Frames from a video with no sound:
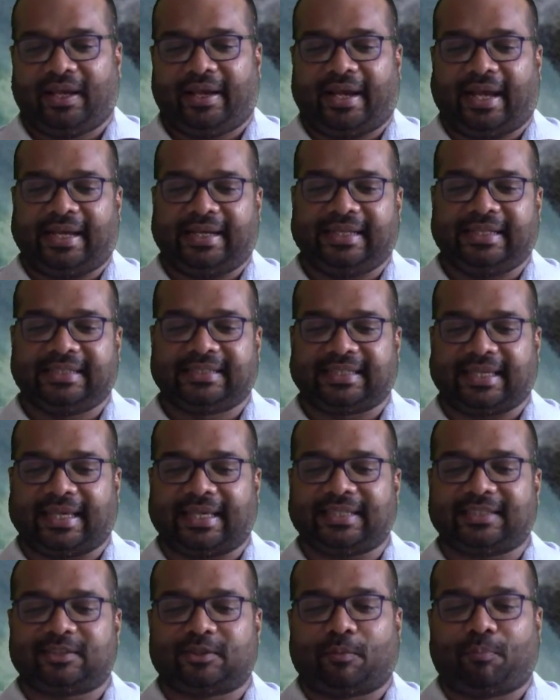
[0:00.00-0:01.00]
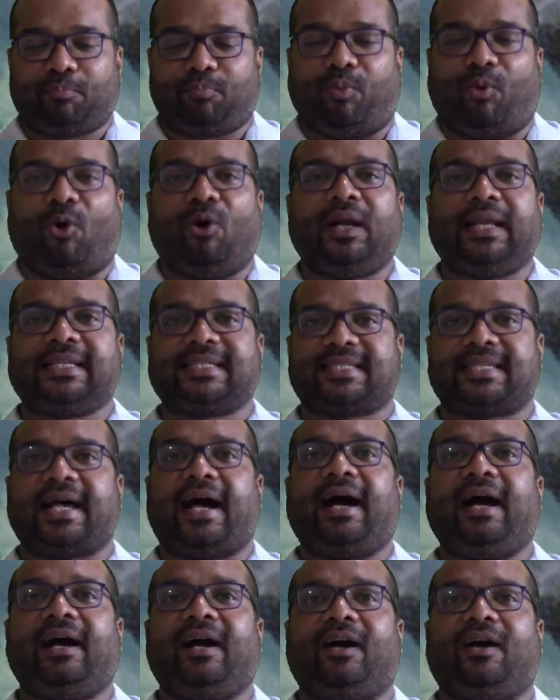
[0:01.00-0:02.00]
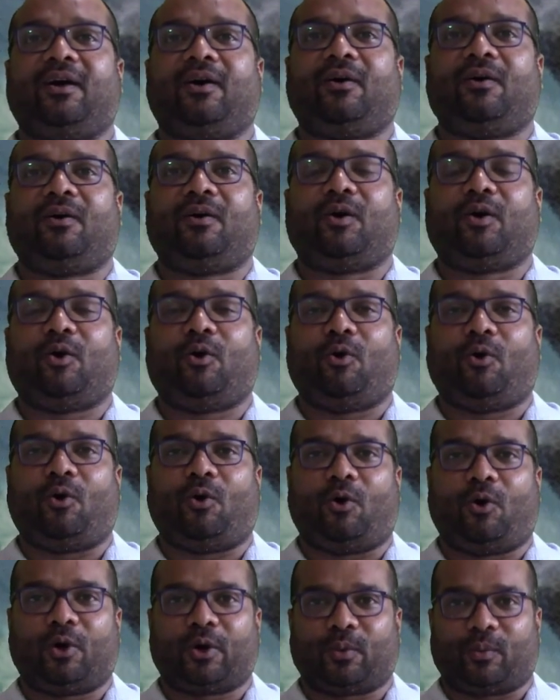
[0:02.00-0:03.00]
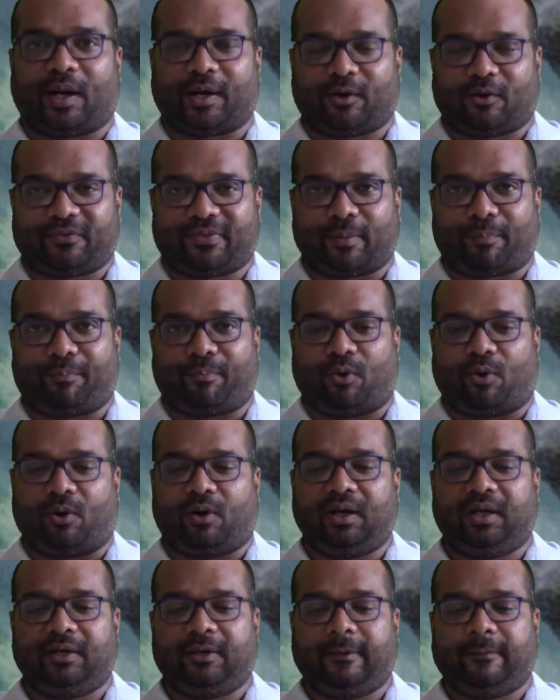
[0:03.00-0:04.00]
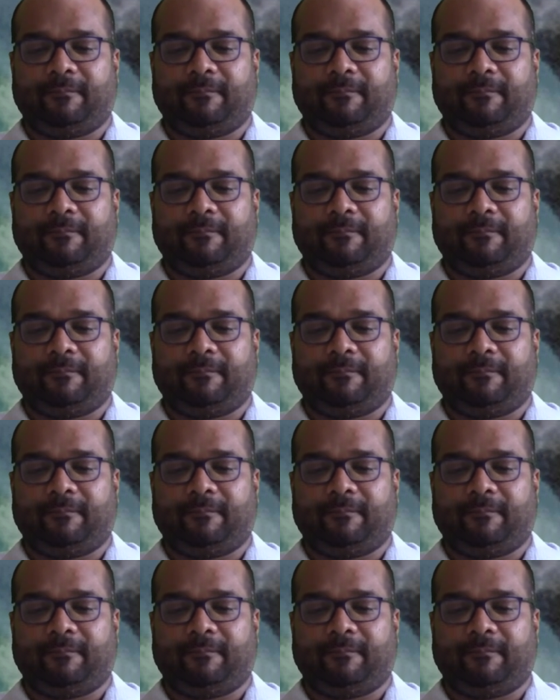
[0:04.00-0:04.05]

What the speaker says: And he says, PAULISA, or one of the Paul,